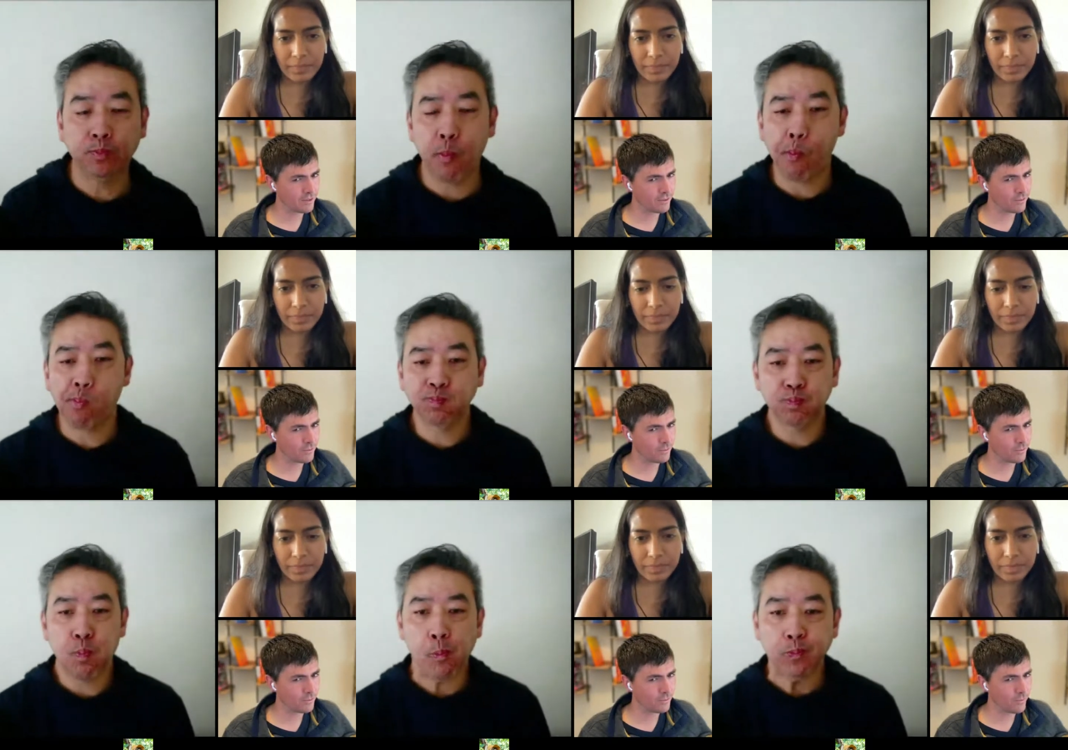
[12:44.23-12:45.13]
Speaker 1: a
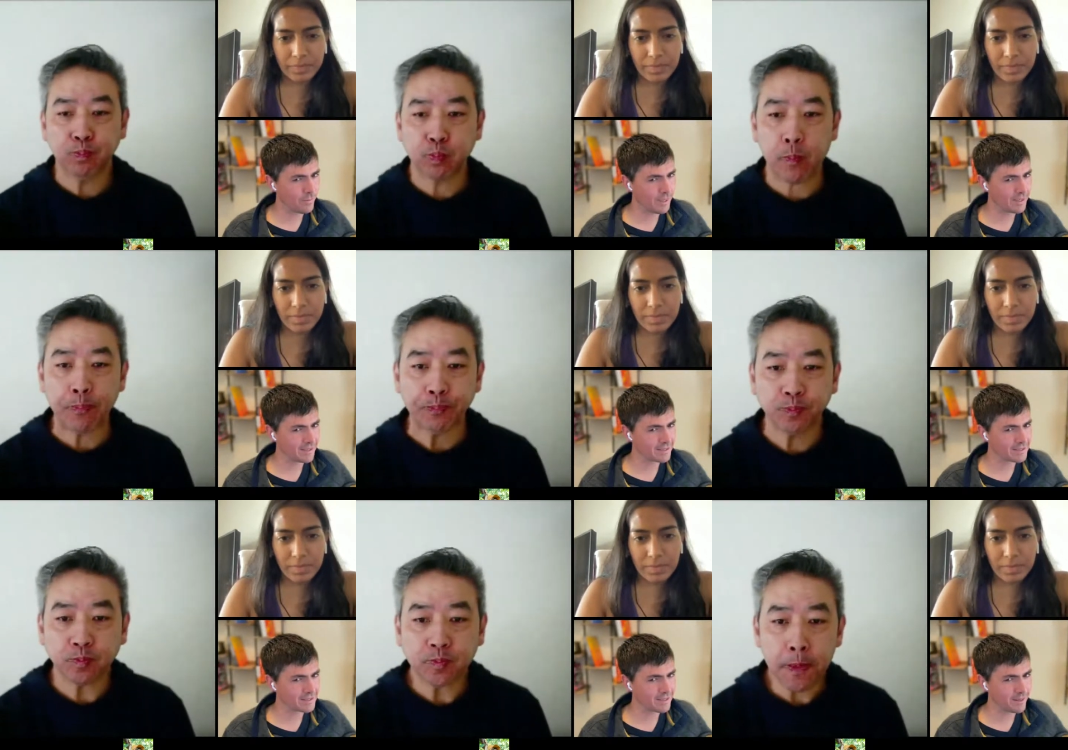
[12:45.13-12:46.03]

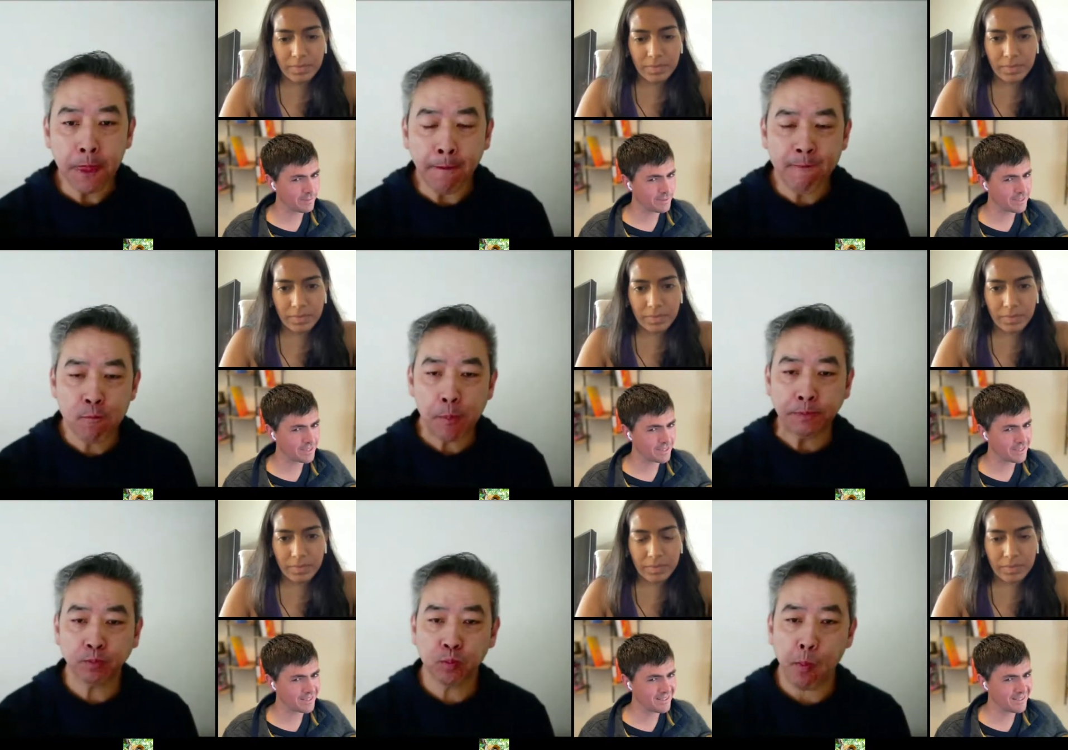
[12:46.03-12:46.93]
robotics
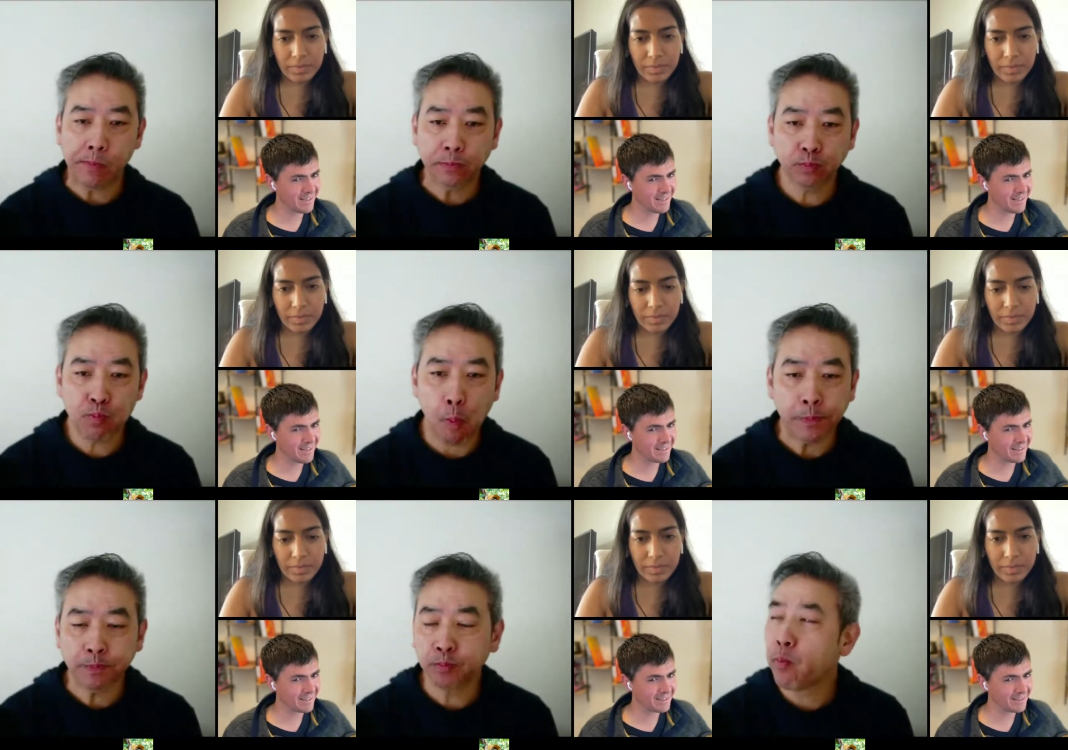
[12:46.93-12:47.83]
competition thing,
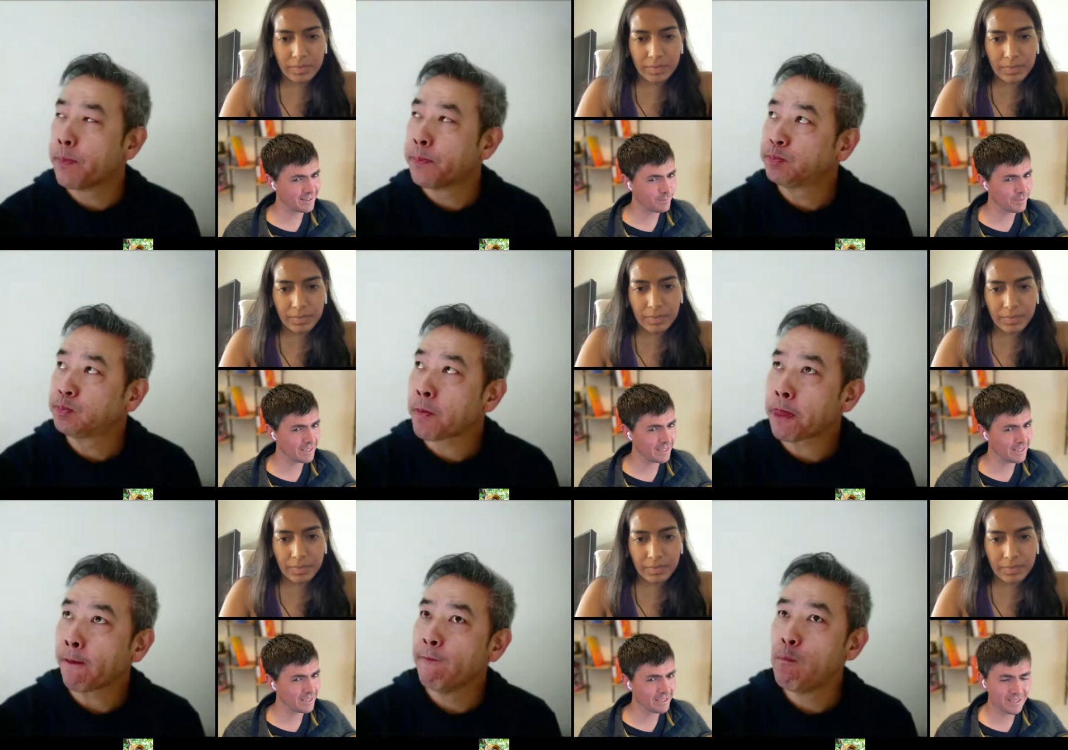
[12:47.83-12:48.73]
like a little
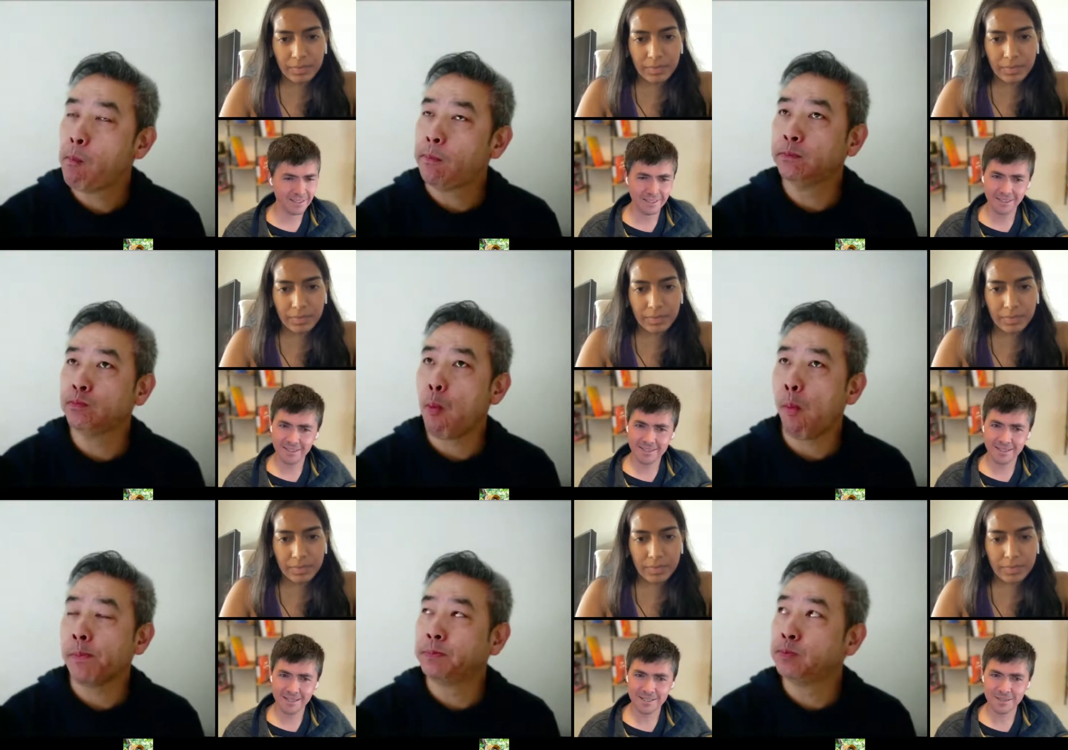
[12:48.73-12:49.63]
play
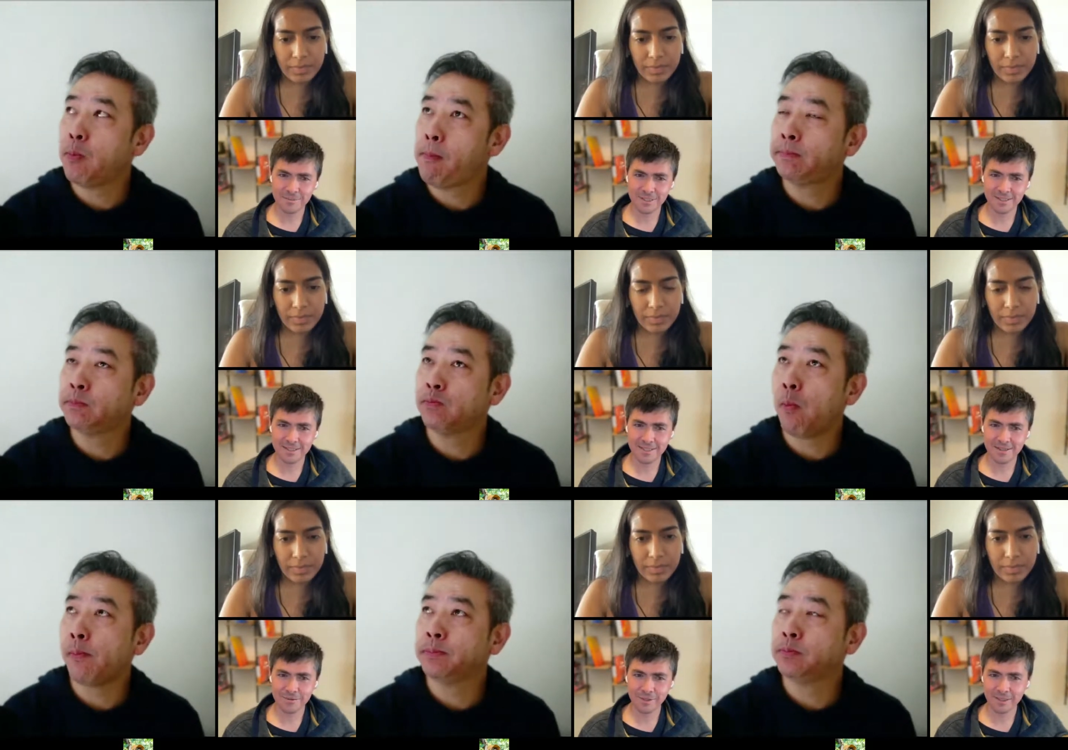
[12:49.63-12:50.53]
session. Was it, does that
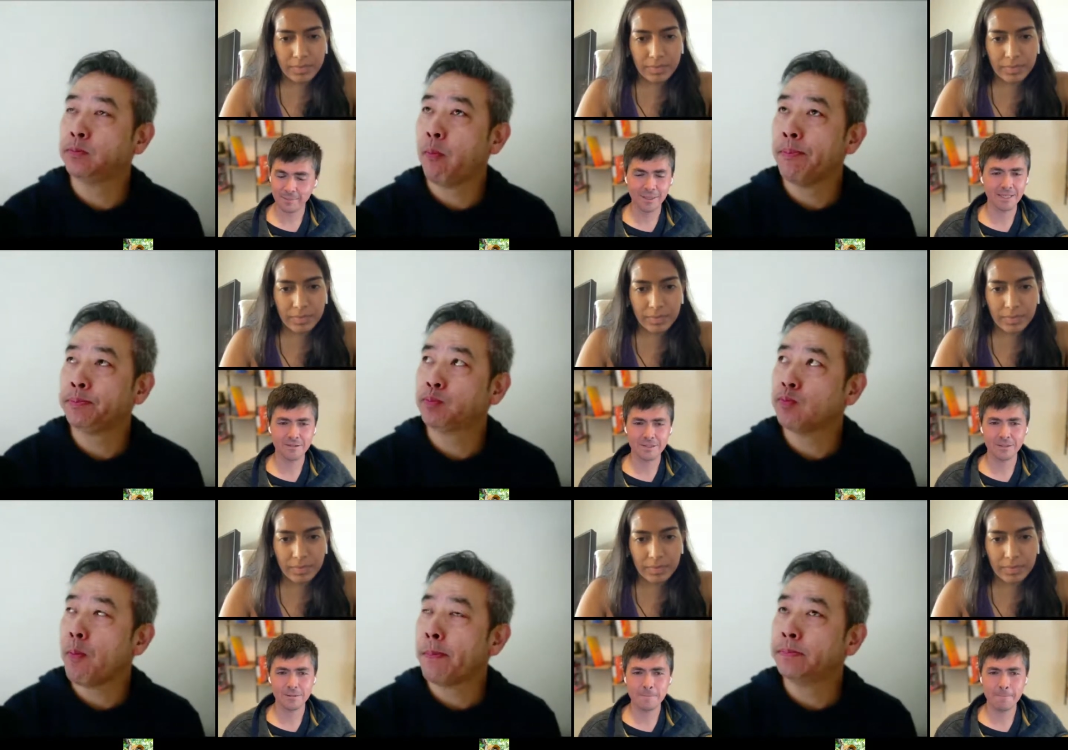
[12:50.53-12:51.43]
sound right? Like many years
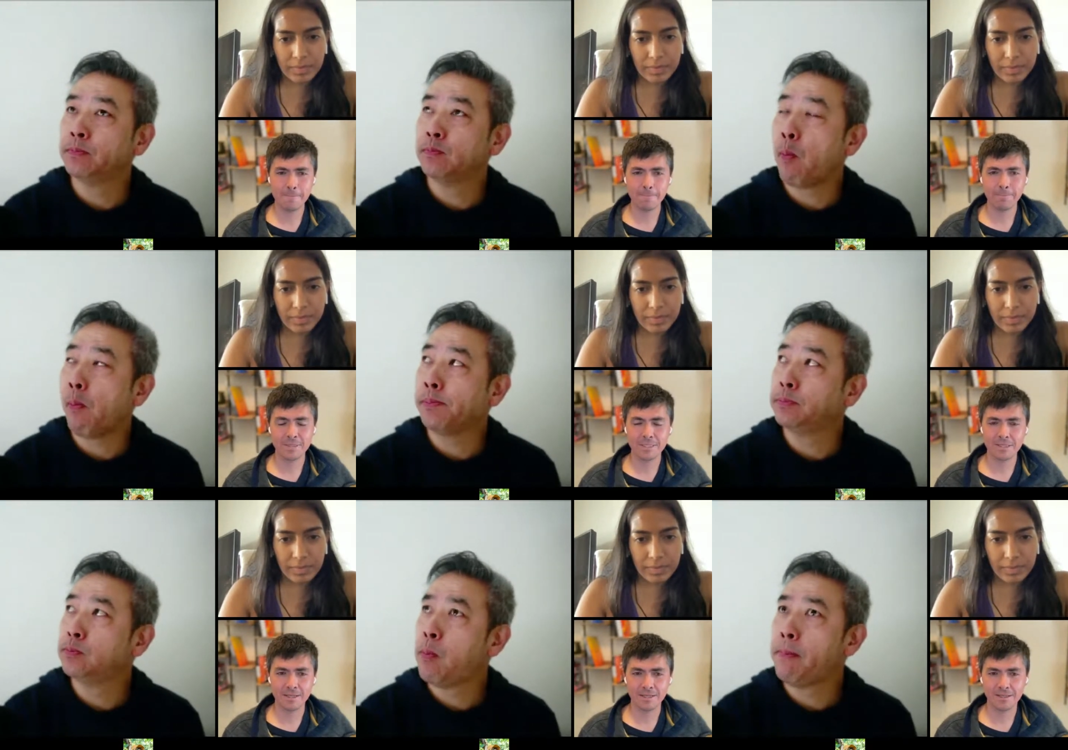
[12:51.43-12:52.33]
ago? This
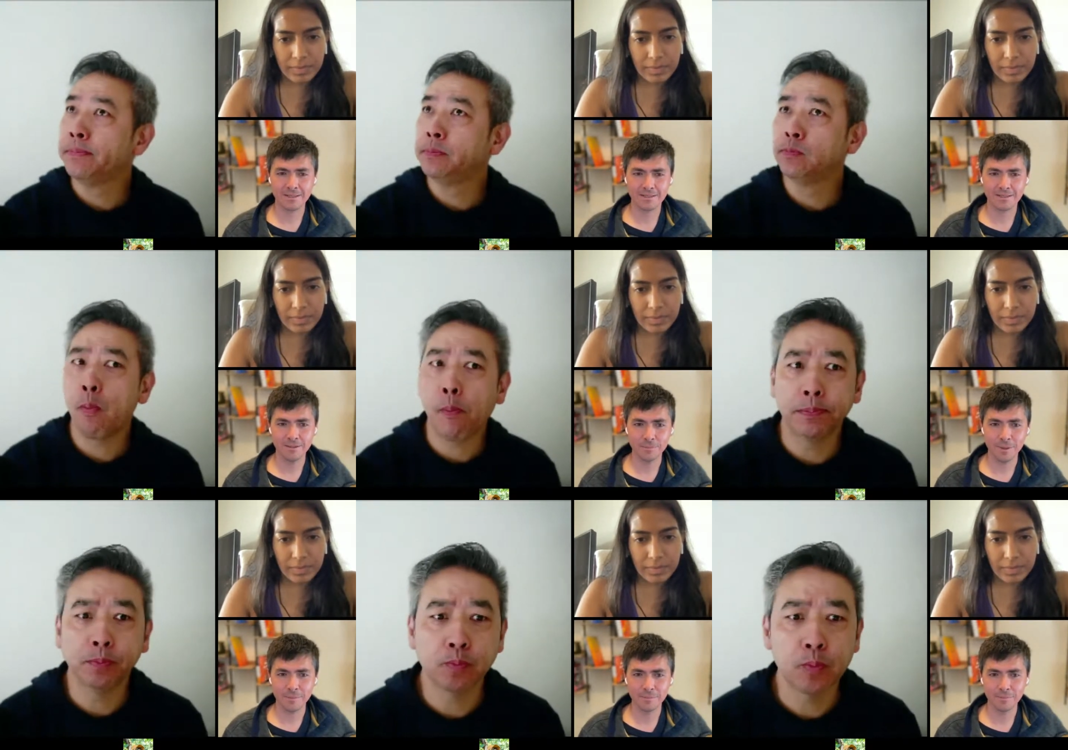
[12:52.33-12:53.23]
is like you know
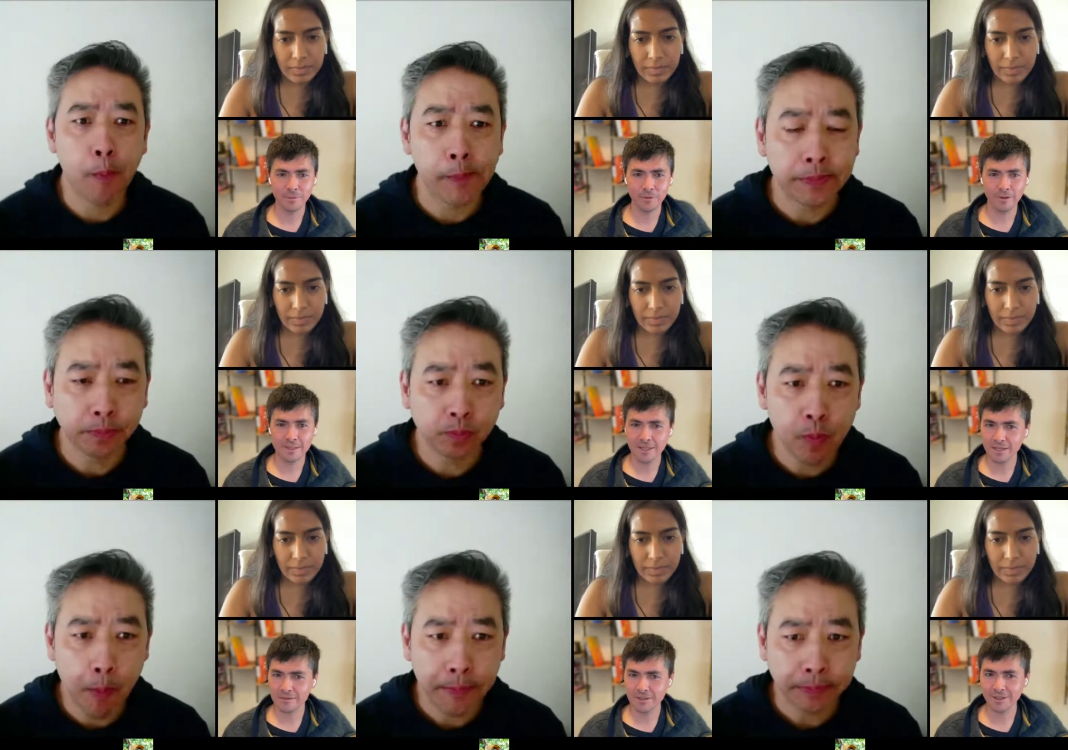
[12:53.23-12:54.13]
probably bordering on
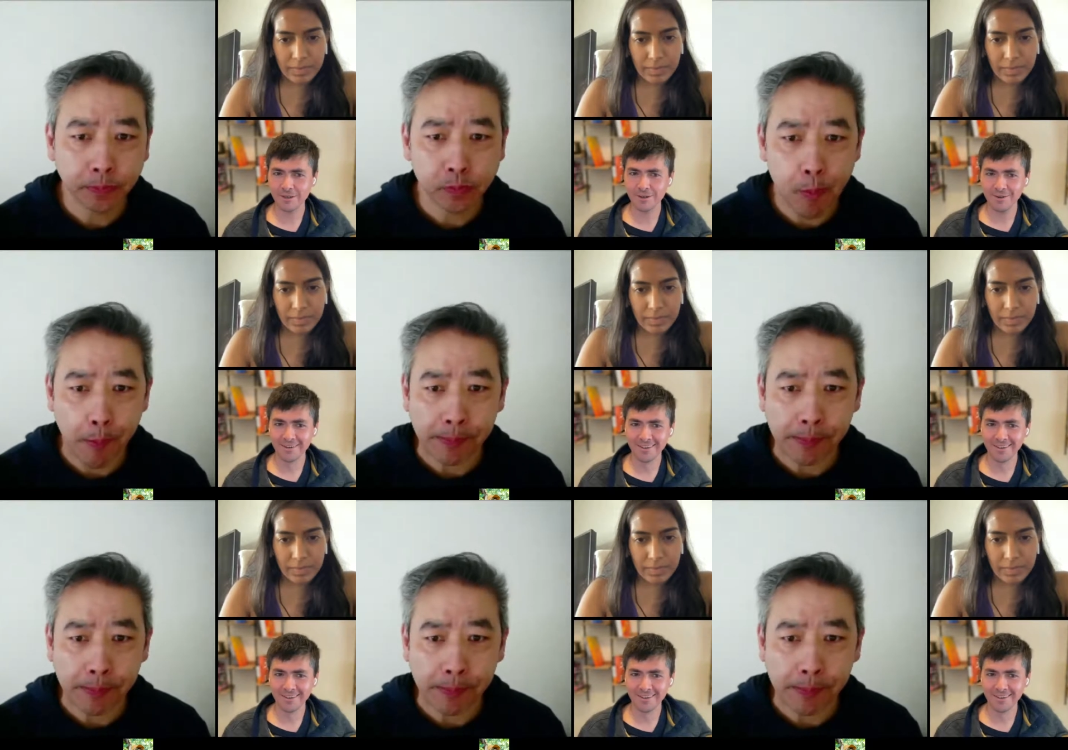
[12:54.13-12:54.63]
ten years ago.